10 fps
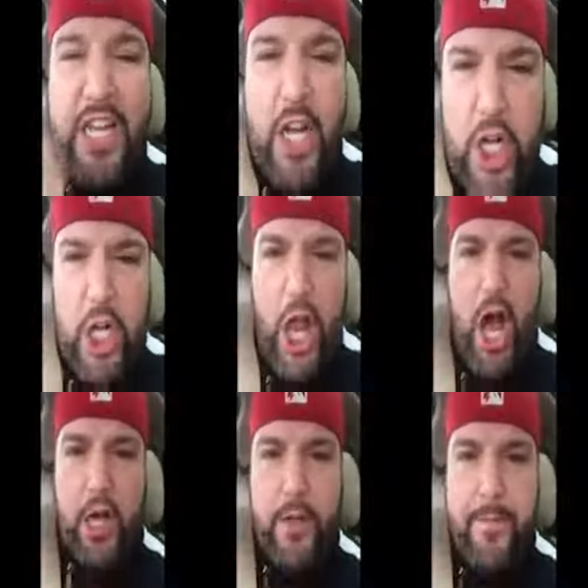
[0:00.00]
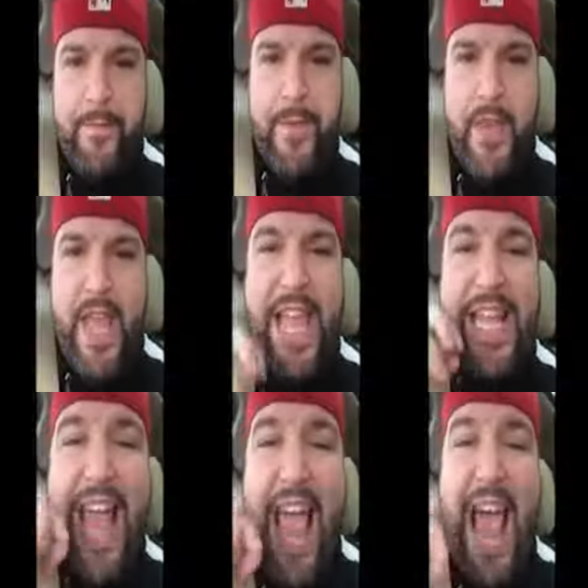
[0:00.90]
like a clock.
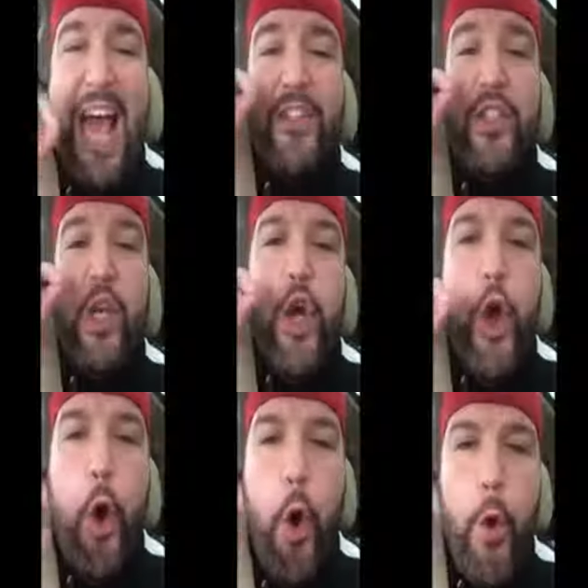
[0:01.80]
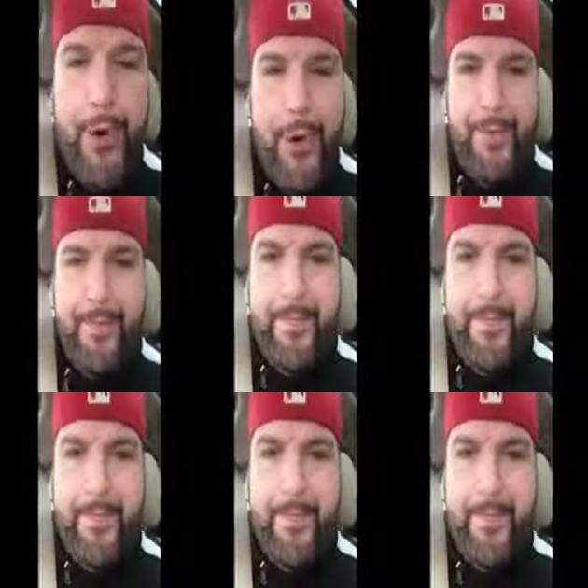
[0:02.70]
It has order.